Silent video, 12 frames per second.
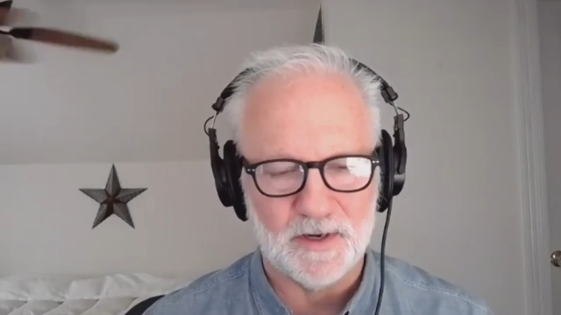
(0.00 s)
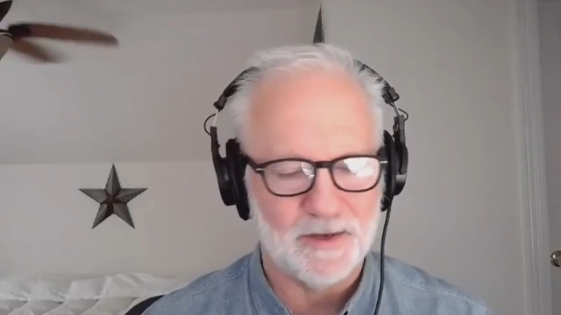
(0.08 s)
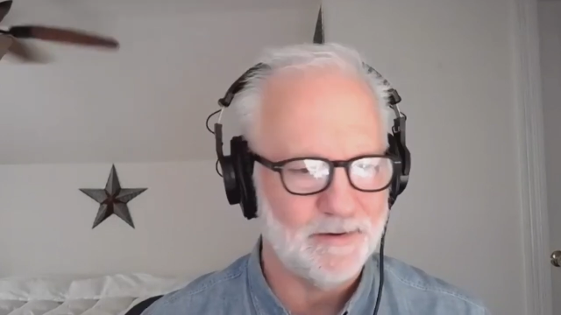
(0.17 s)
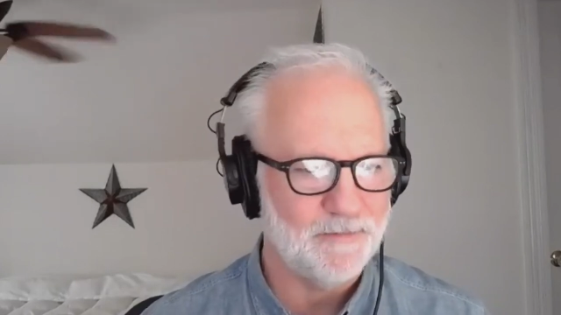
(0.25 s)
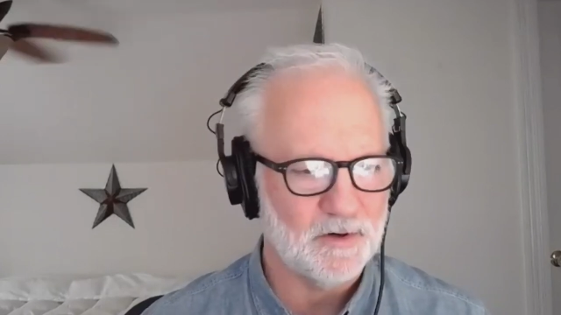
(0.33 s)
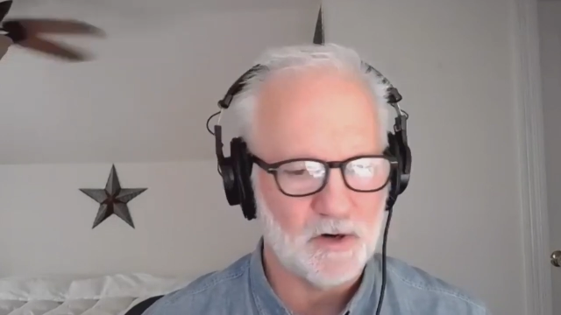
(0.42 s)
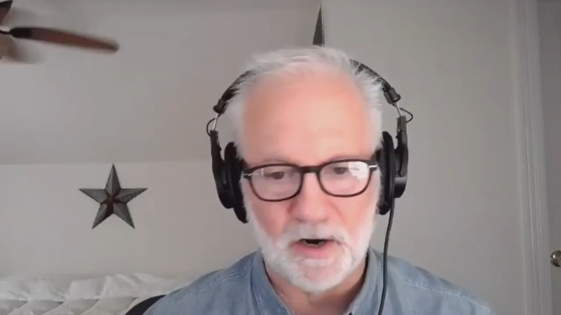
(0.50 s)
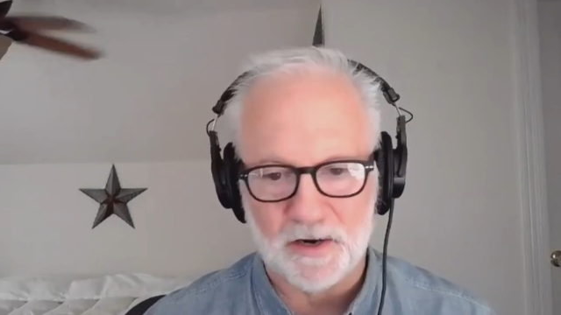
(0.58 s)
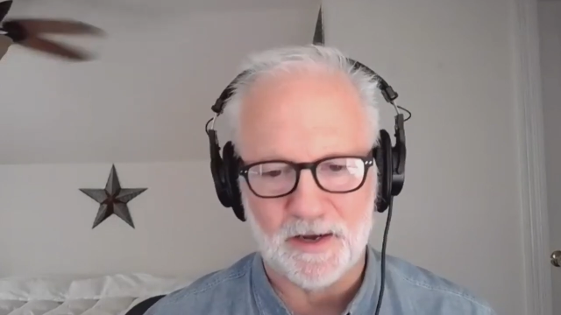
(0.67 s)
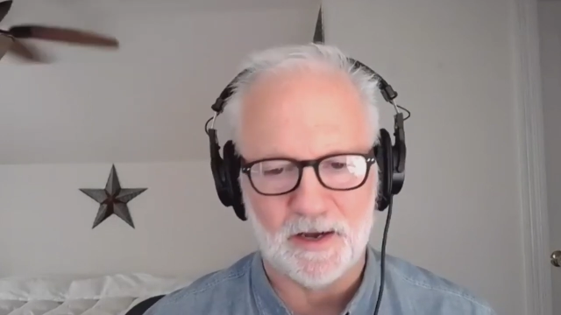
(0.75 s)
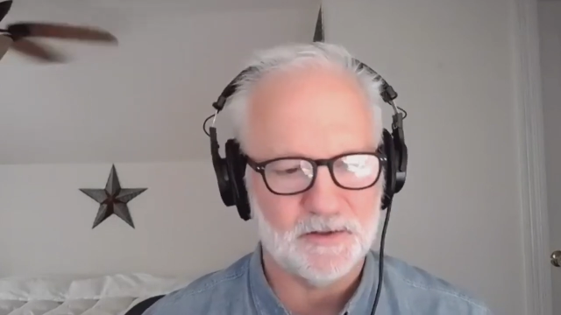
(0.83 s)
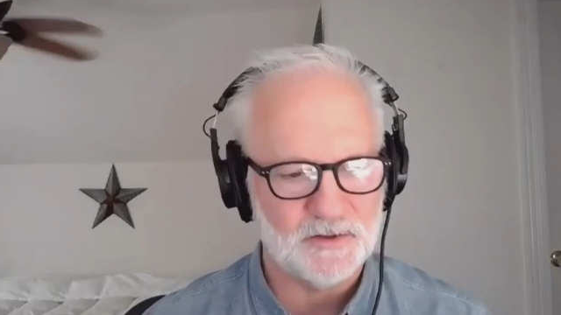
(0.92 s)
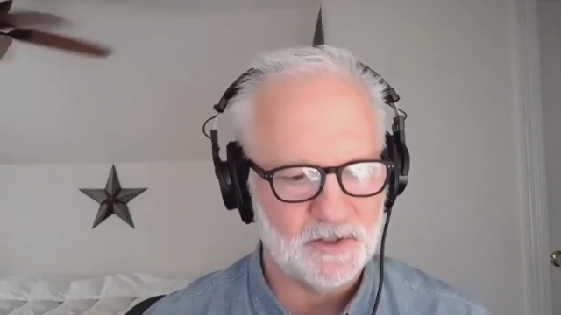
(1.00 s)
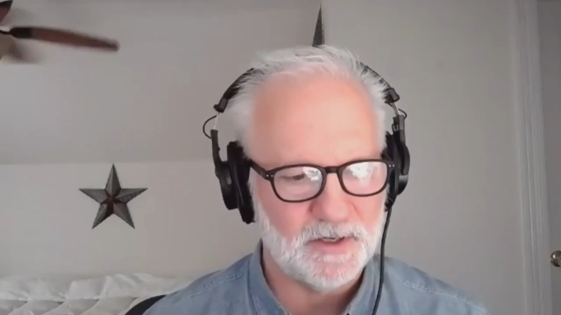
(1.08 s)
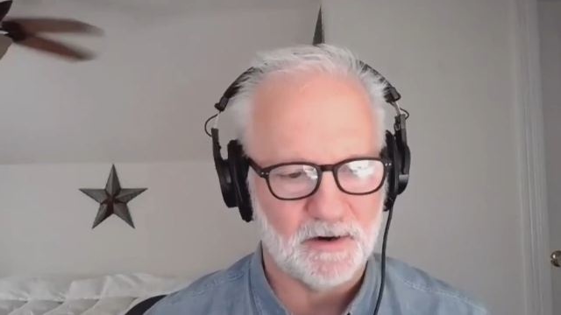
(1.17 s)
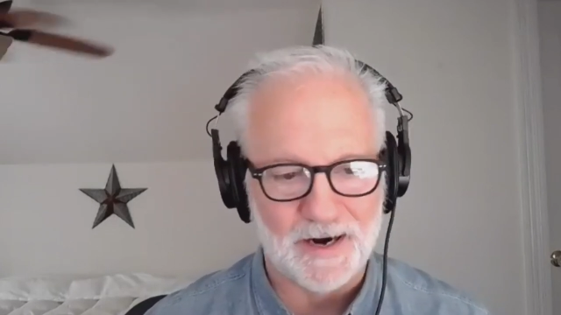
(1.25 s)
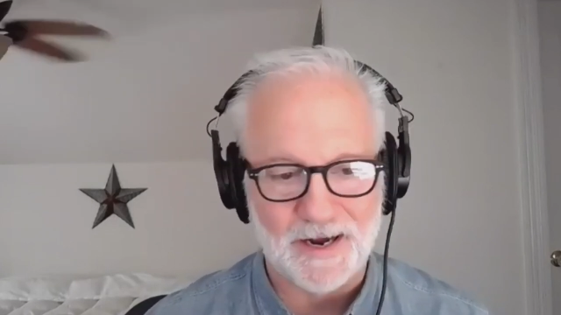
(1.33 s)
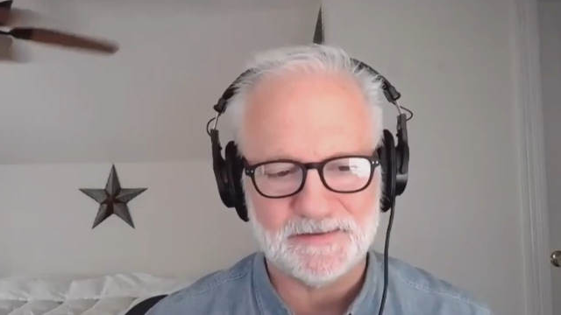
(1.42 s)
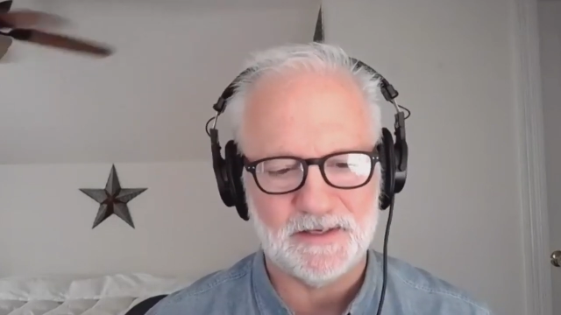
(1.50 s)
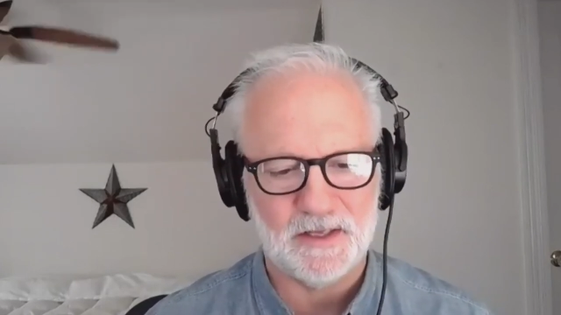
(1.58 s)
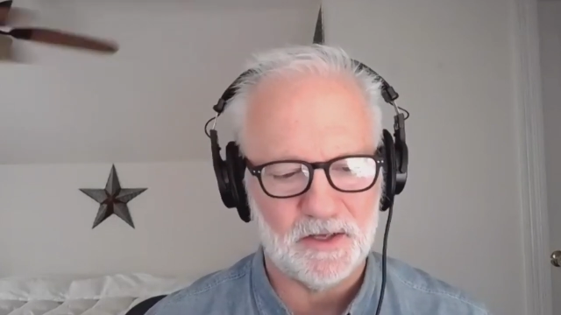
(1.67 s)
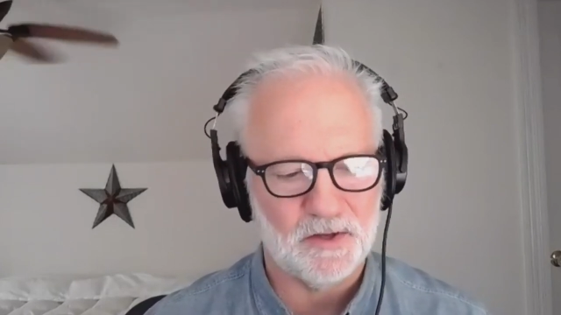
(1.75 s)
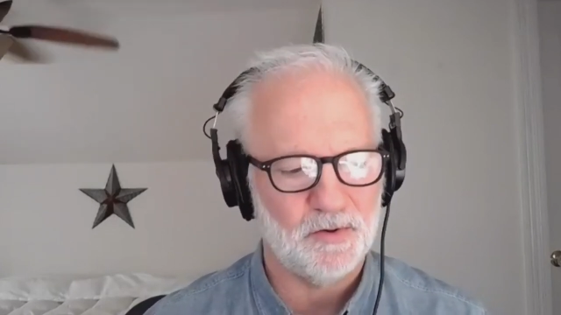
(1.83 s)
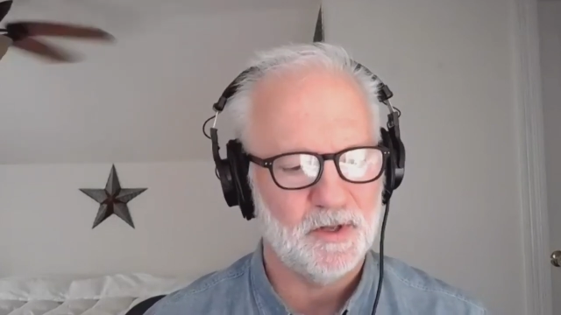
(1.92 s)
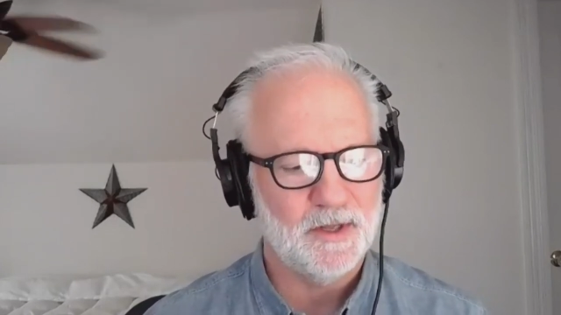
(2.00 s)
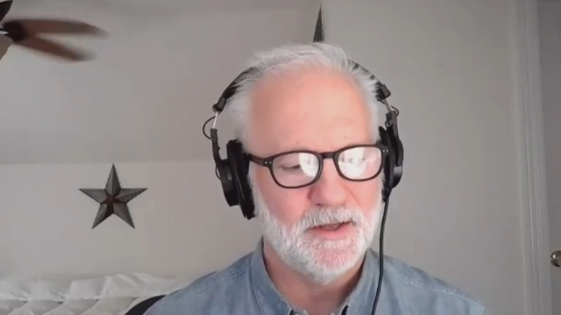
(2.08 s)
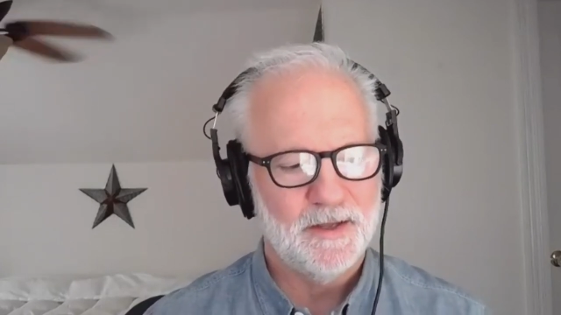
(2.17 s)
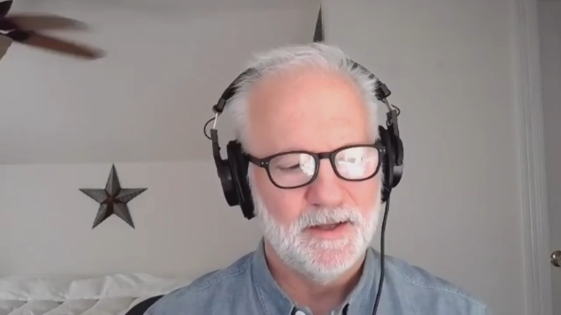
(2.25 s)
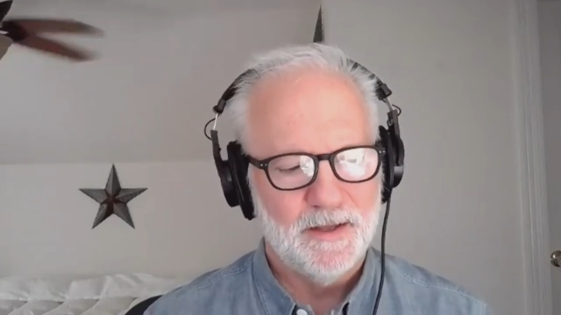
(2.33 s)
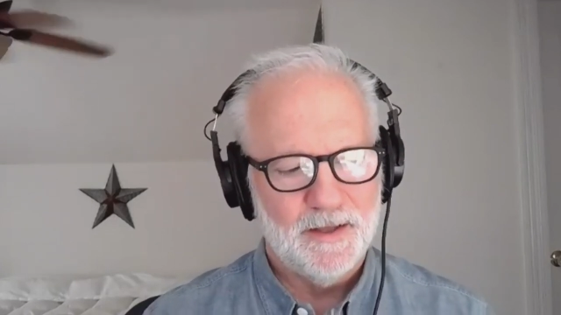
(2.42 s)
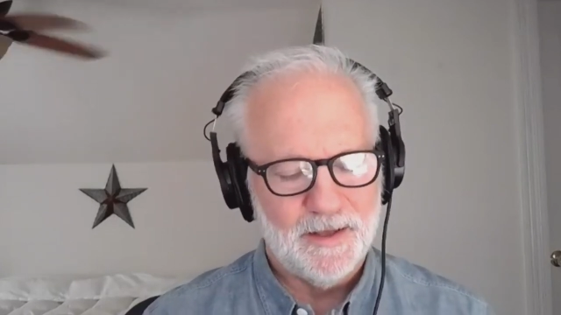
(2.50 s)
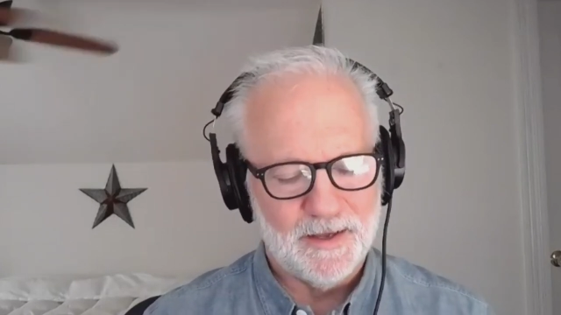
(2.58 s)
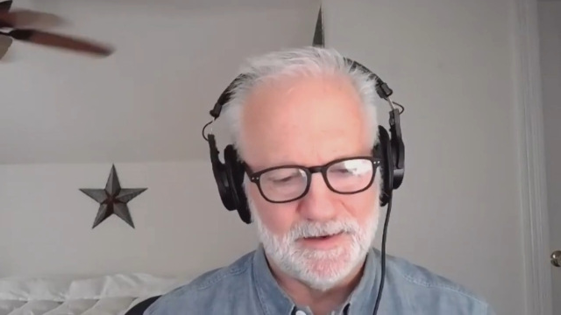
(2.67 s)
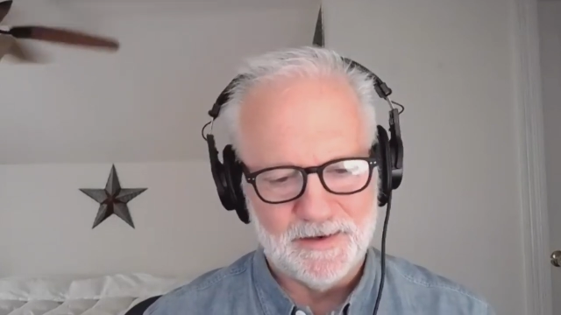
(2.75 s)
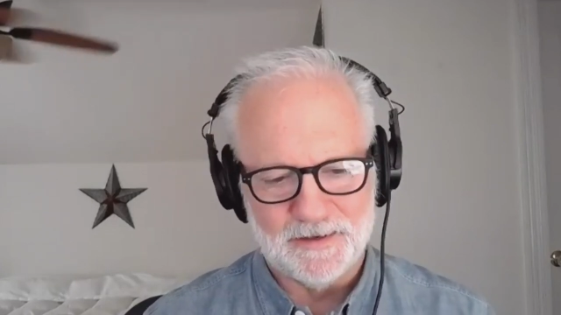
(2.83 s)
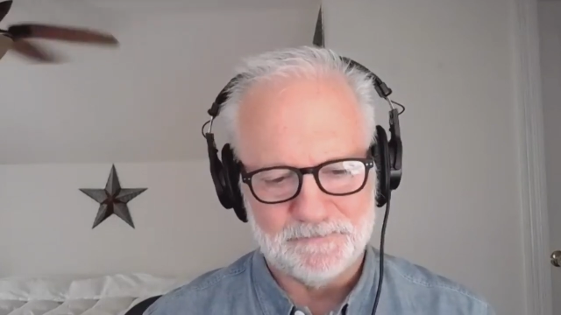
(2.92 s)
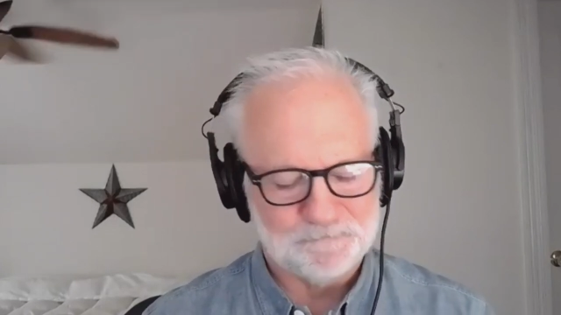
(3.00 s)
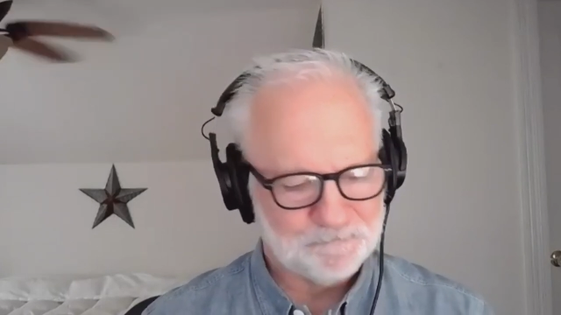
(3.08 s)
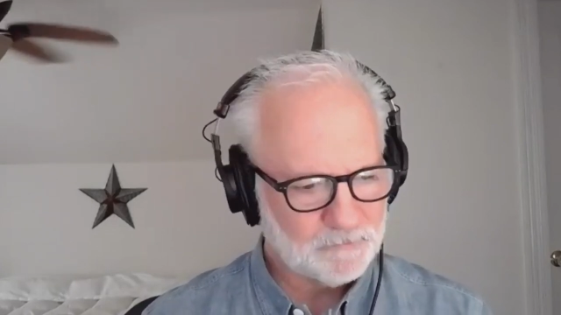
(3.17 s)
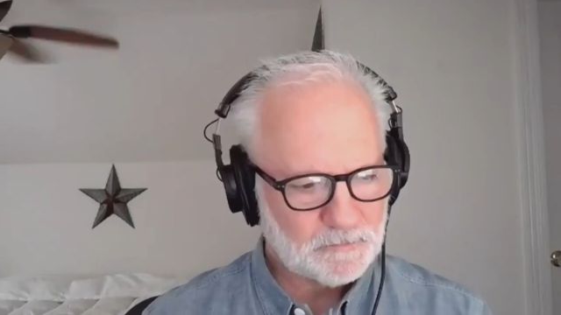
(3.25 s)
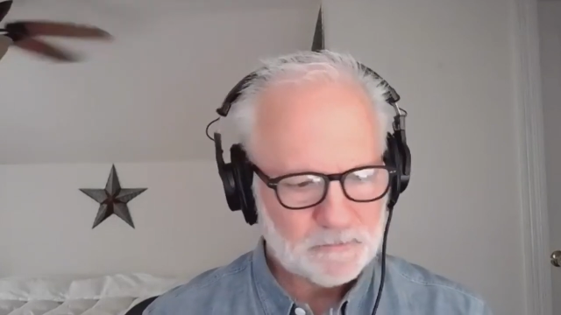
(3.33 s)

cardiology or ICU, and